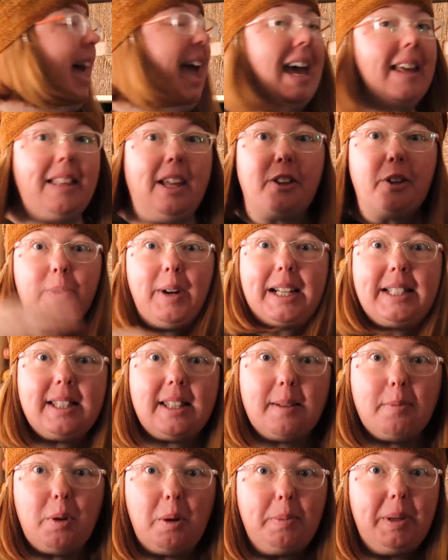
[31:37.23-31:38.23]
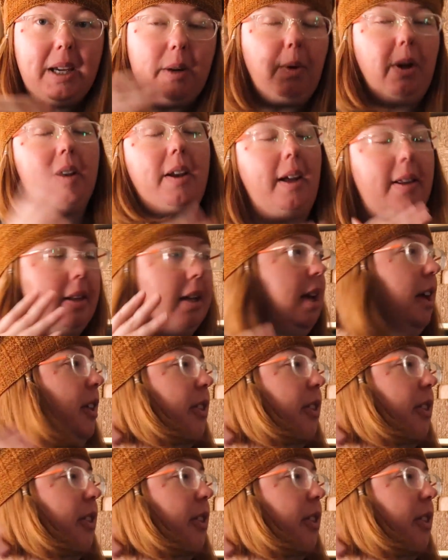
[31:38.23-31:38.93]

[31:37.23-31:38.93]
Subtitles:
And now the rest of them will be, well, not